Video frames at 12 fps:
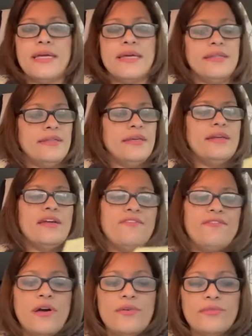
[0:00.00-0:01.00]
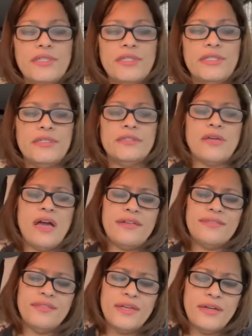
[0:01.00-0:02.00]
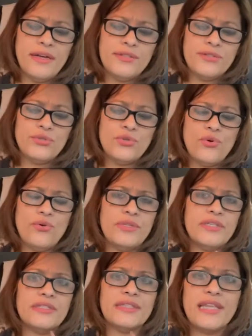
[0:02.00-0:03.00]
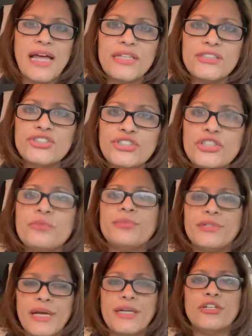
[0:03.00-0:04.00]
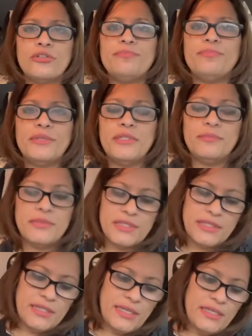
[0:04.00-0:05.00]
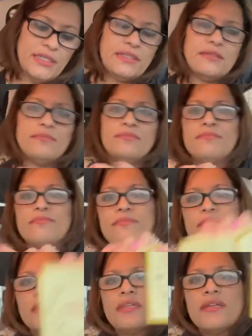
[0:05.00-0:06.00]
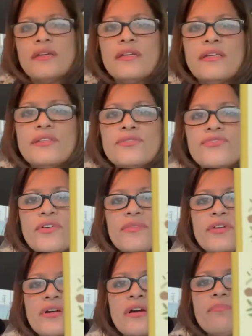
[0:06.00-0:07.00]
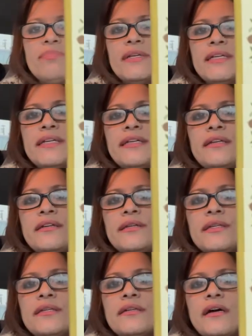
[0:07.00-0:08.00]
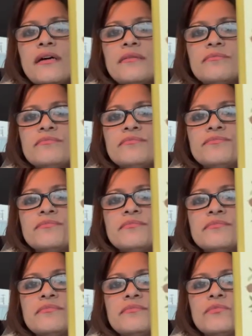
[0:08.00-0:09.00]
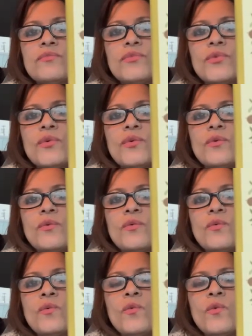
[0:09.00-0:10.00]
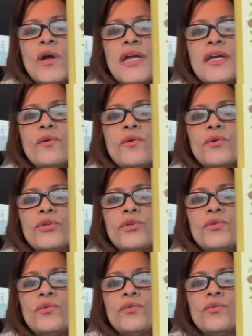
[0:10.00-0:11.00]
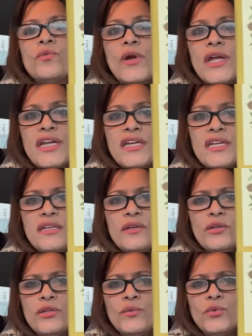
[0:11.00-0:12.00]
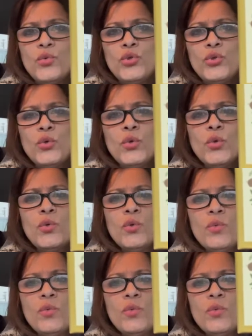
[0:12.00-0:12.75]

Then I found these. I think I saw these last year, but I could be mistaken. And it's from the company um, Way, Way, You?